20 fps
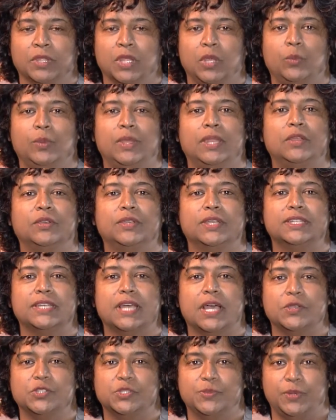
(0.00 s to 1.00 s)
We look at
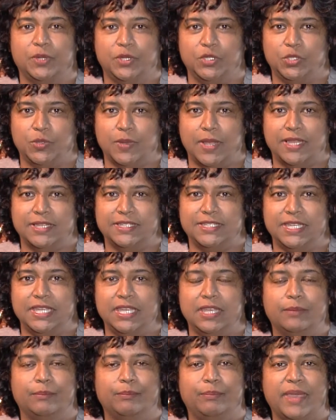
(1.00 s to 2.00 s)
how
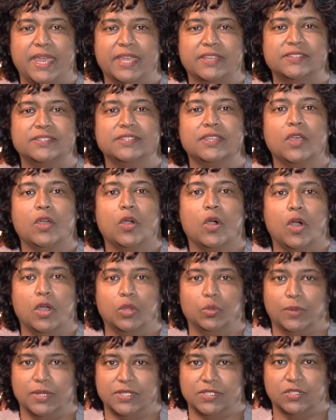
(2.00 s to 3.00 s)
spirituality impacts
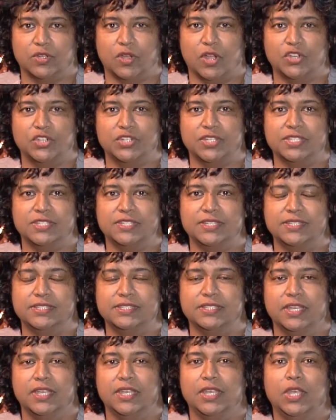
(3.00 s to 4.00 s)
on one's consciousness.